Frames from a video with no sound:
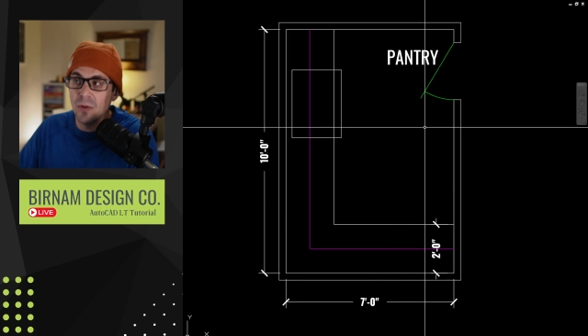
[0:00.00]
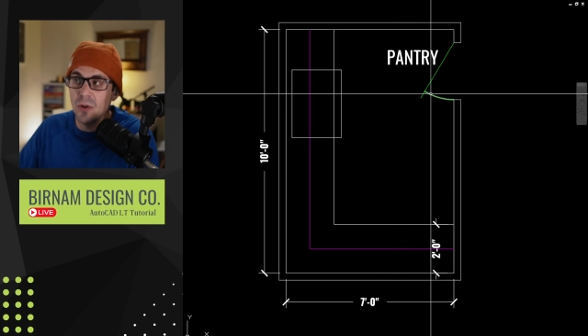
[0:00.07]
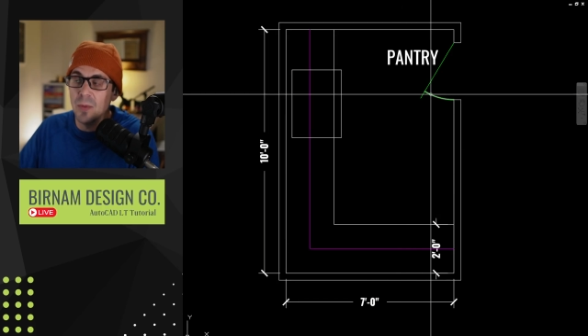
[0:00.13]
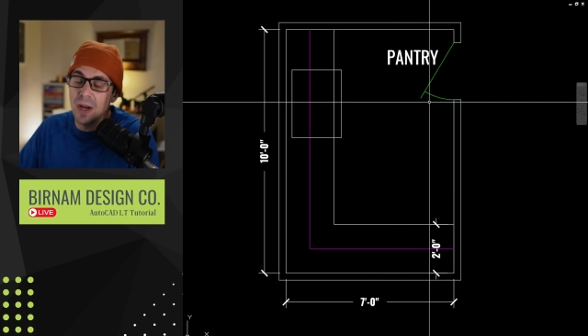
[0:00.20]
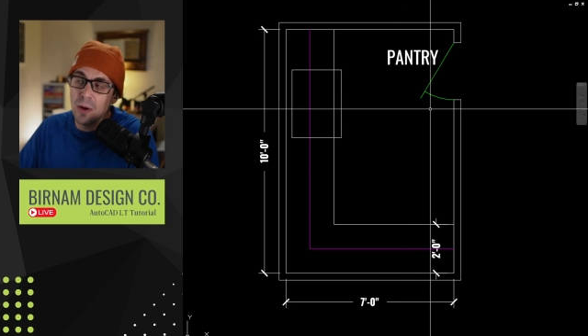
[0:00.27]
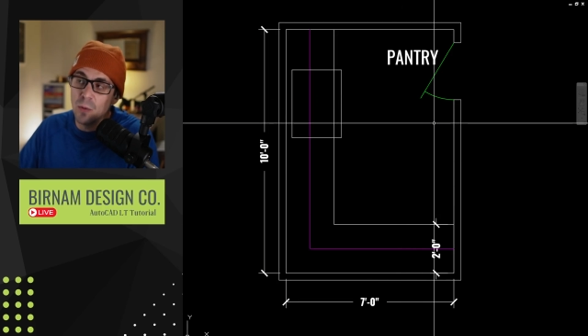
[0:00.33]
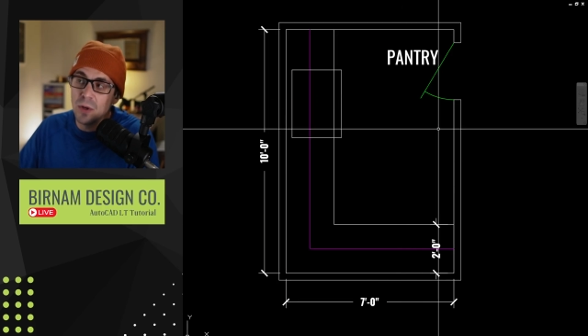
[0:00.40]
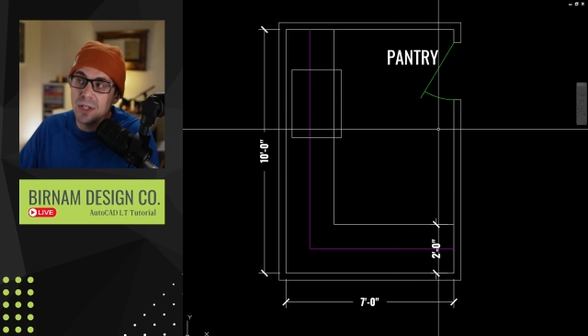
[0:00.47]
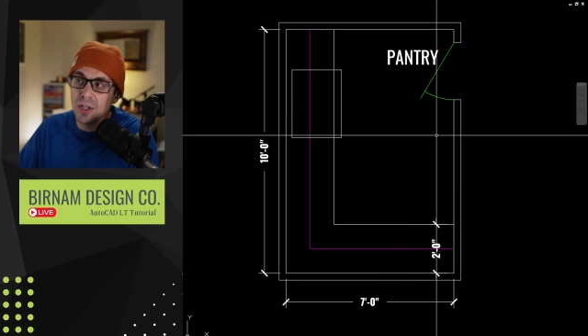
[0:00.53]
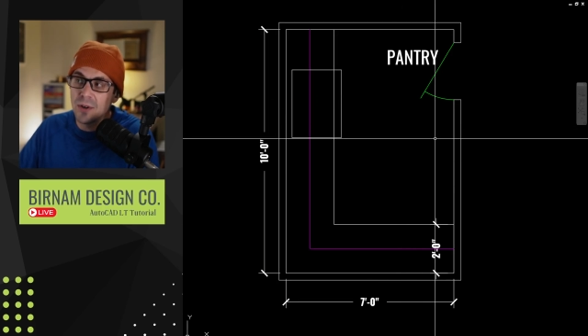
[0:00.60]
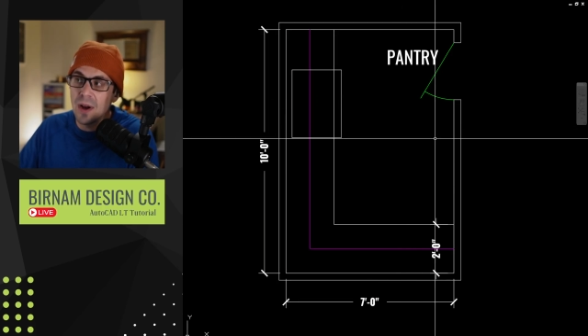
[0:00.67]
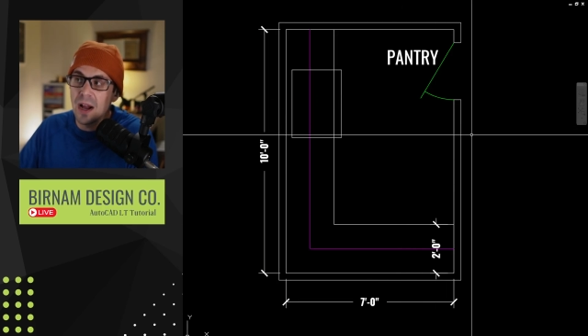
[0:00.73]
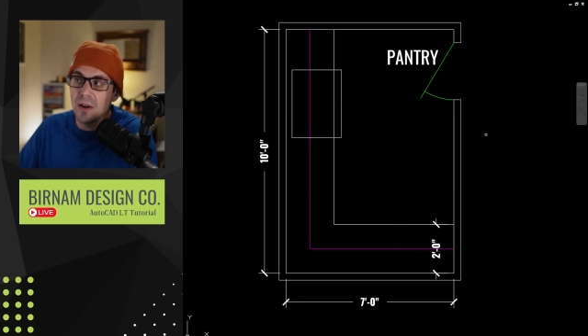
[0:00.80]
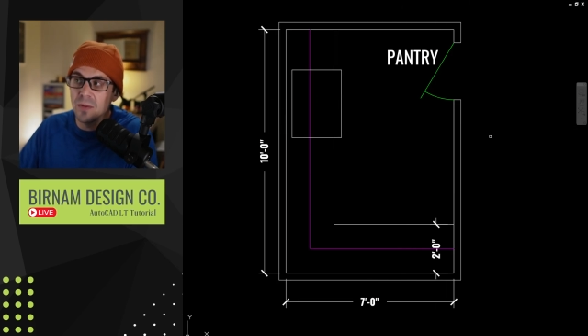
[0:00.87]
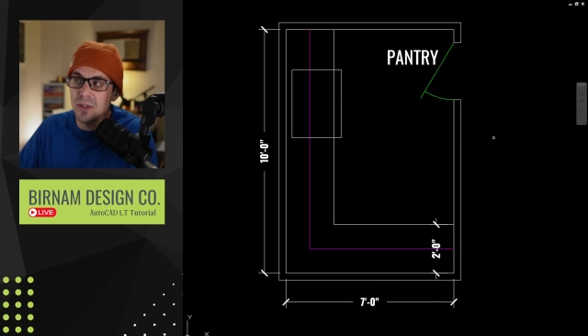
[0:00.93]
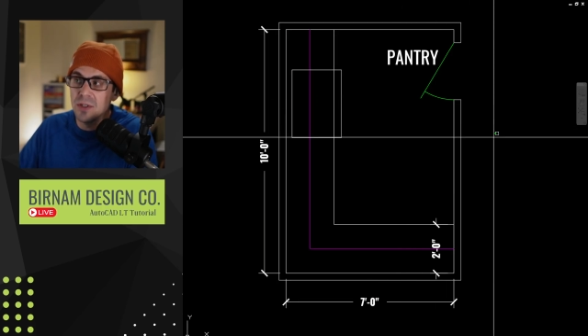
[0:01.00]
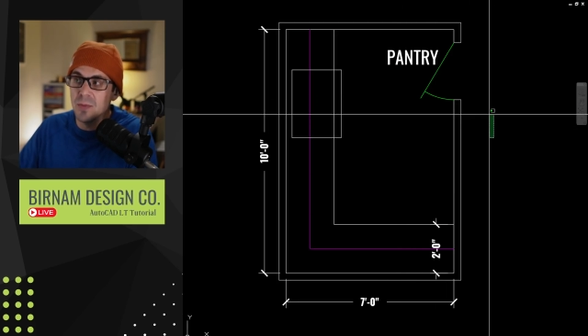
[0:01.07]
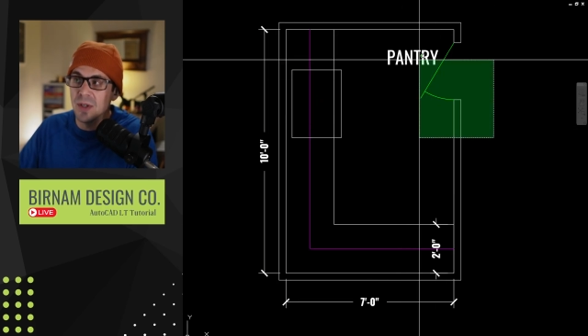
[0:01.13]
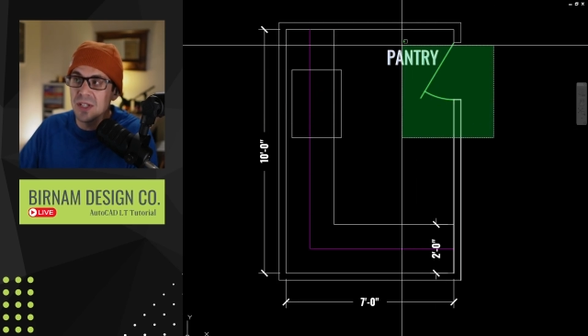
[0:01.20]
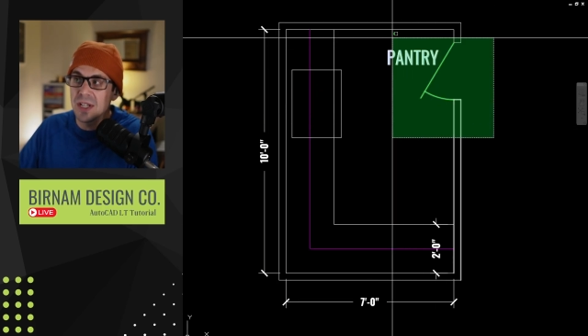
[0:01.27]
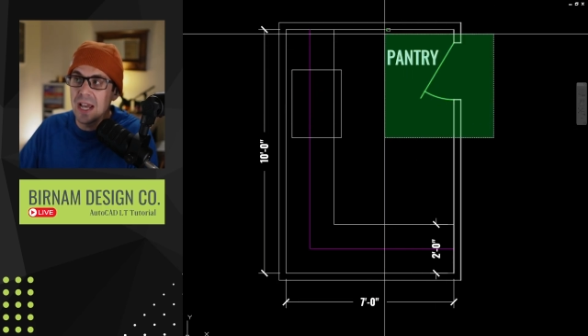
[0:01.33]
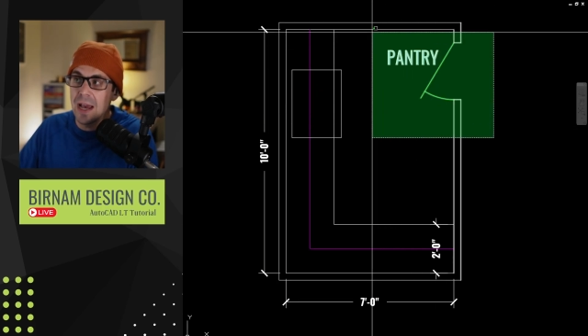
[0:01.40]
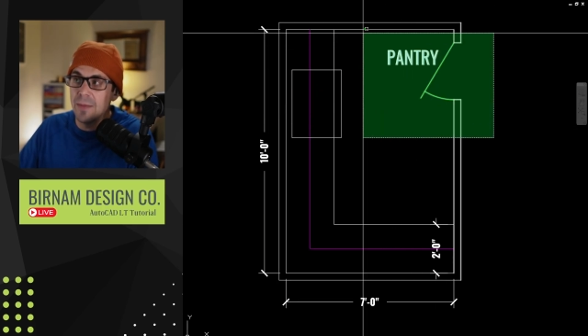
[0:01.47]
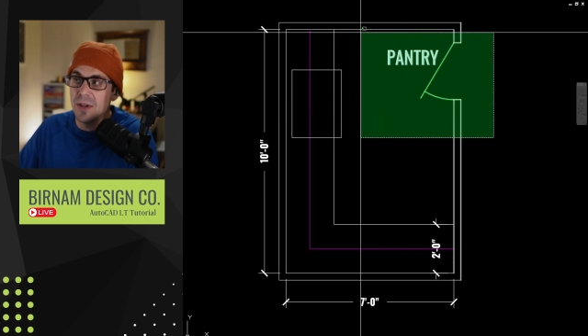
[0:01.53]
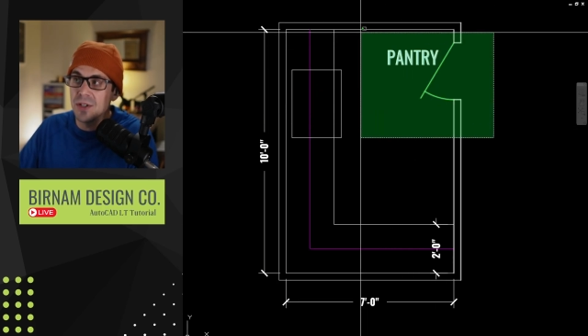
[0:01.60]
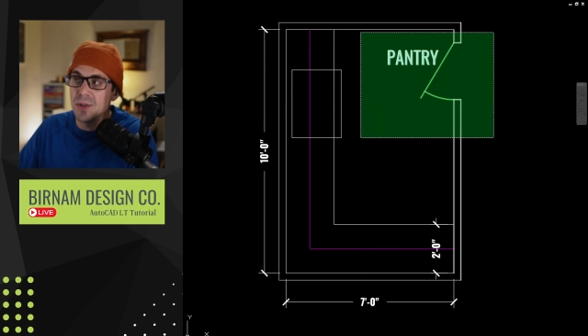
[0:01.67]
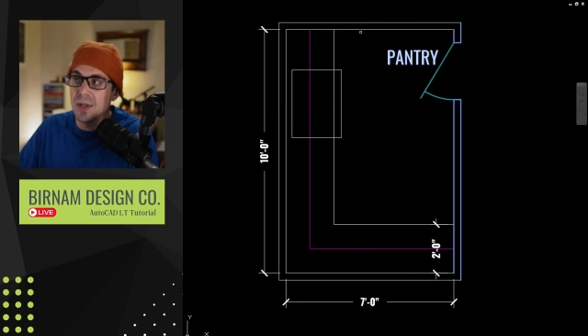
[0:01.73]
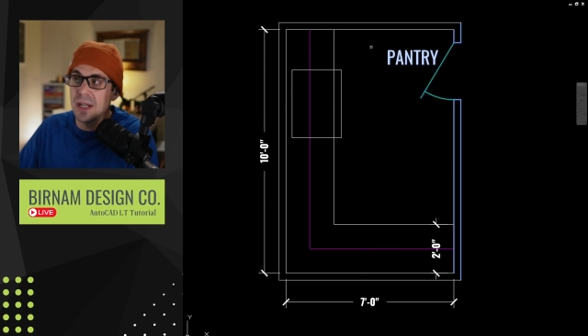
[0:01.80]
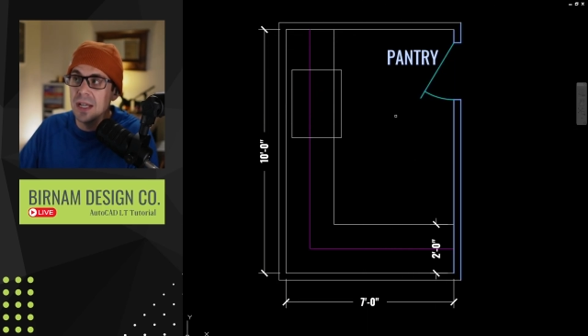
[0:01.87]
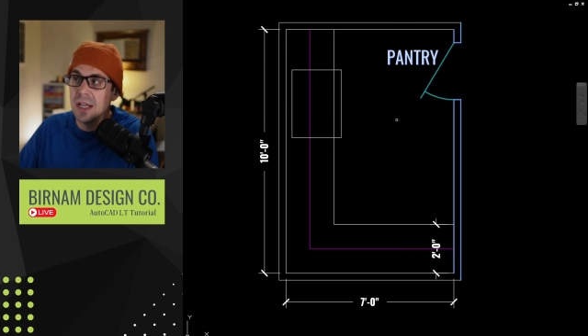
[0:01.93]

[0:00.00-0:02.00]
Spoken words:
And I wouldn't crowd it with too much cabinetry.